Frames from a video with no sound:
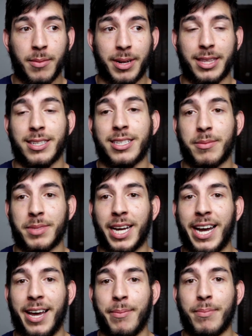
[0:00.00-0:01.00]
but at the same
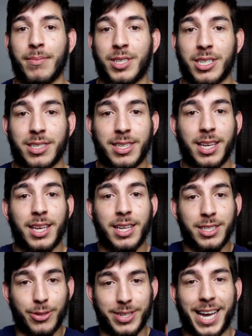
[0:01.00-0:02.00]
time, just,
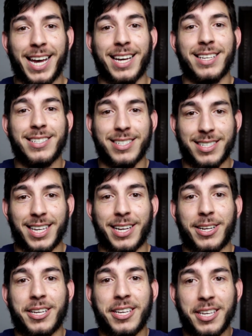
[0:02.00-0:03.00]
it's okay. Just like,